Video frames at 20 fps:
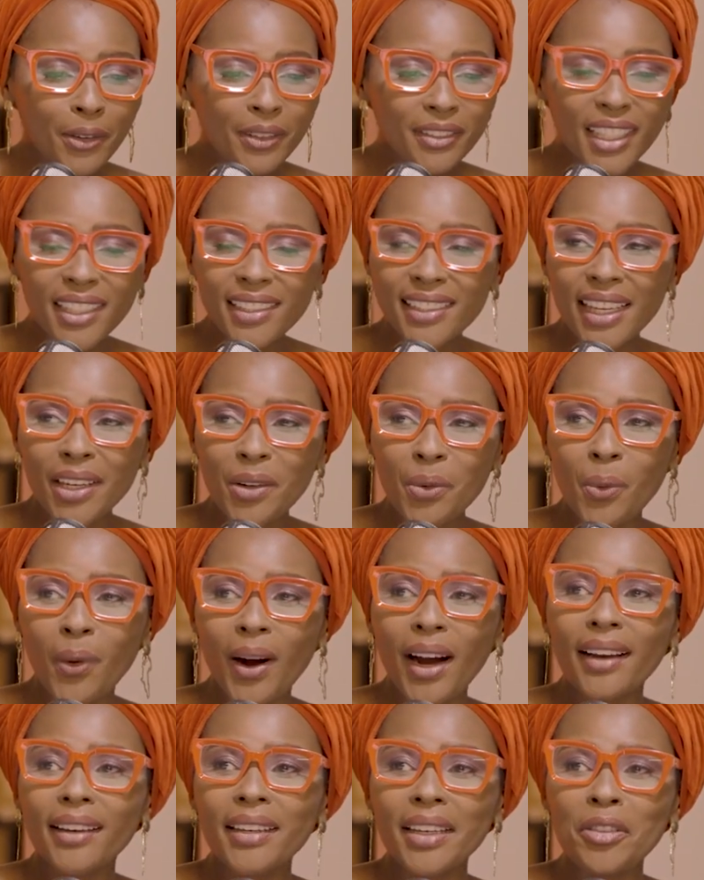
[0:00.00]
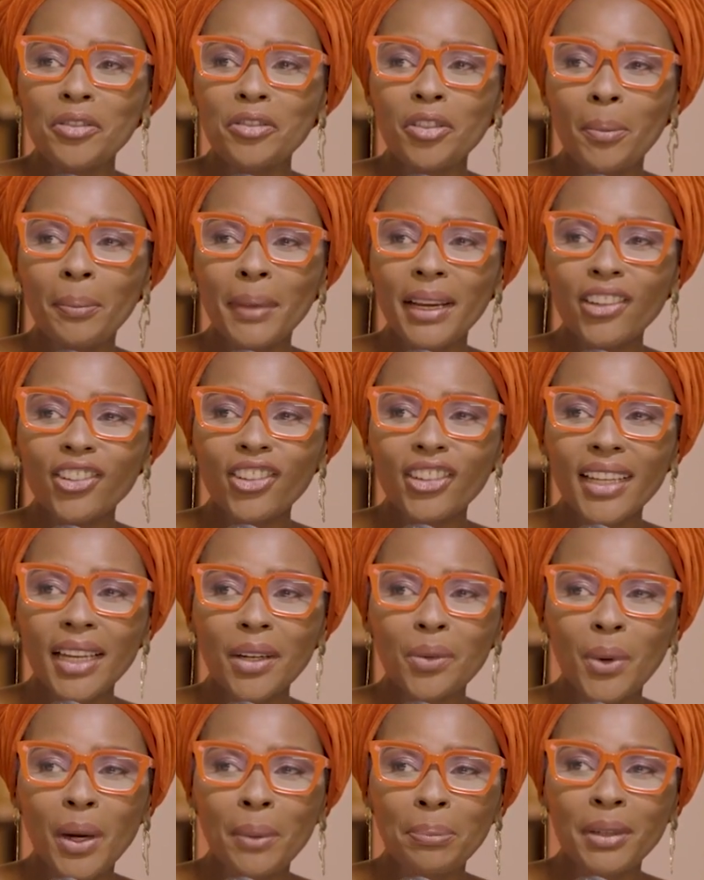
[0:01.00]
Just that one information,
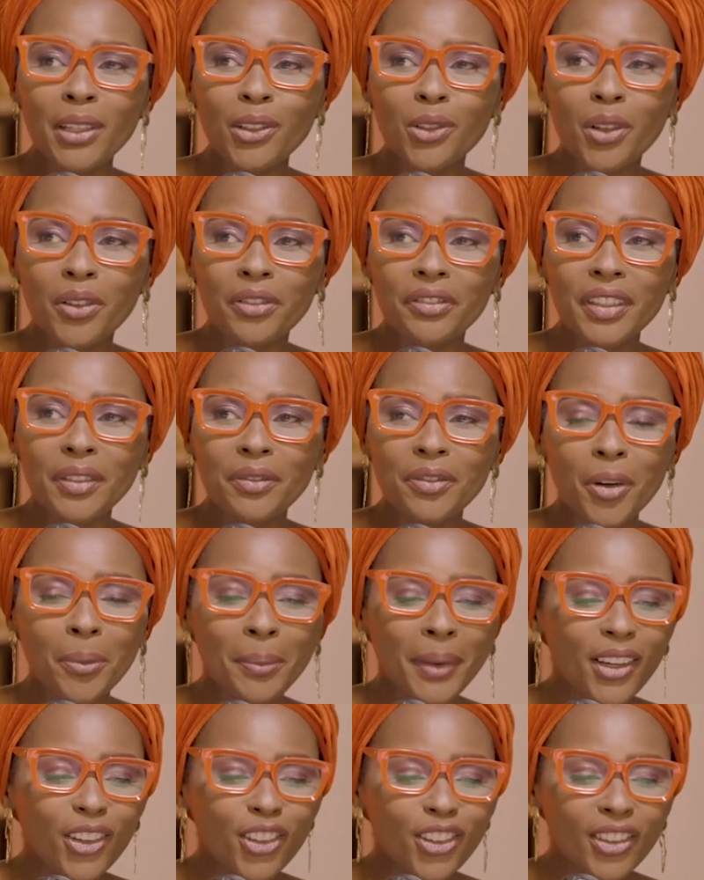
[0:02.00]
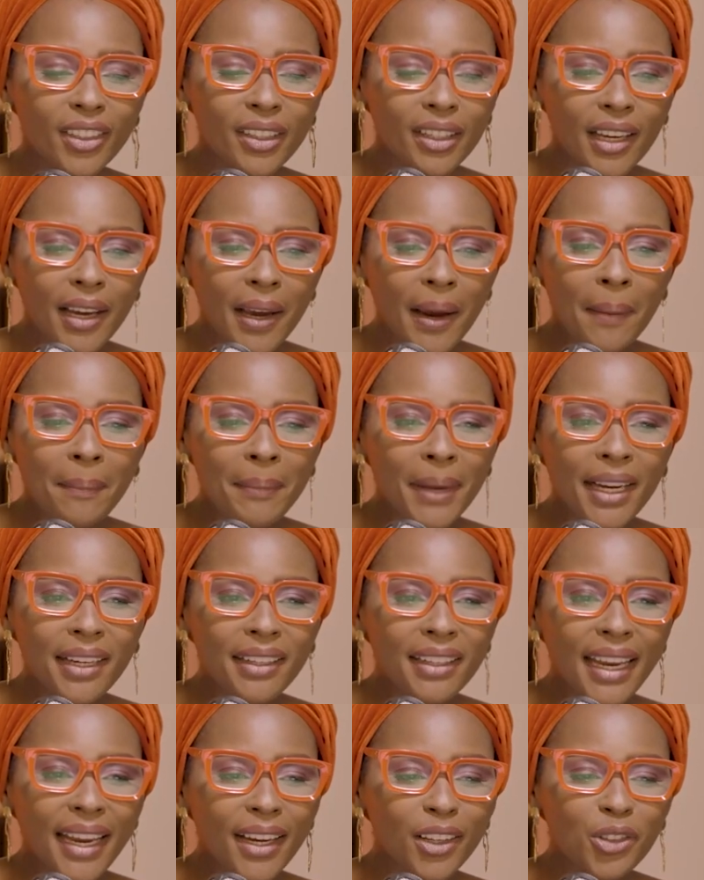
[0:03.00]
that one piece of information
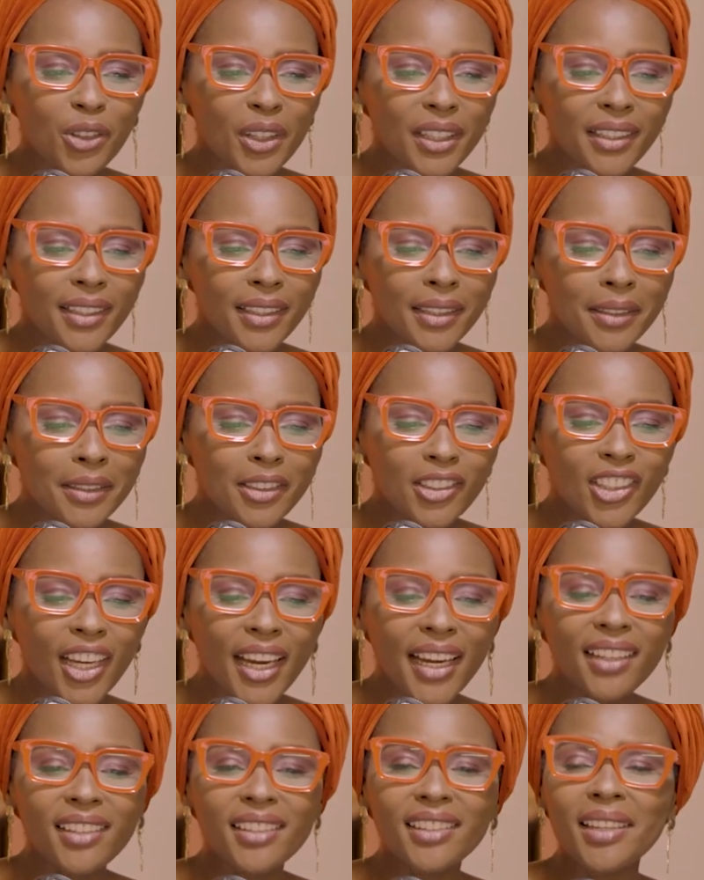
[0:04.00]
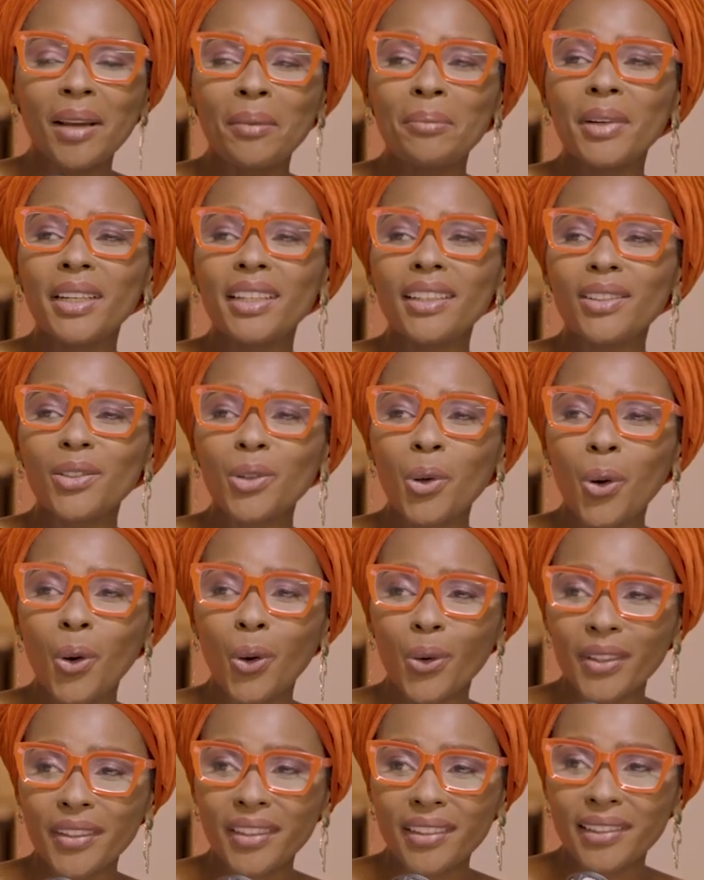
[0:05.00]
might actually change somebody's
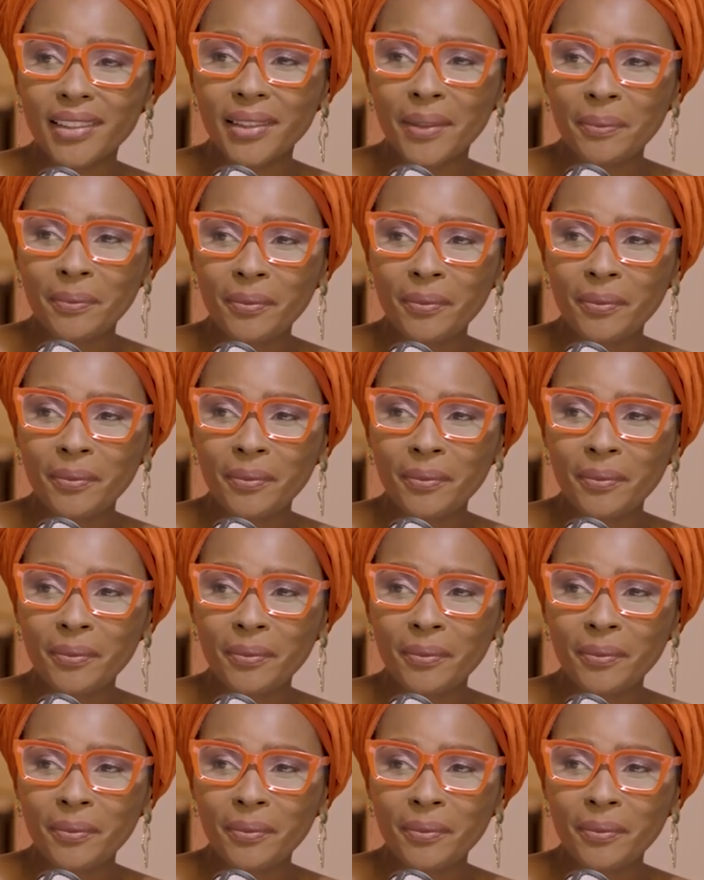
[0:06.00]
course.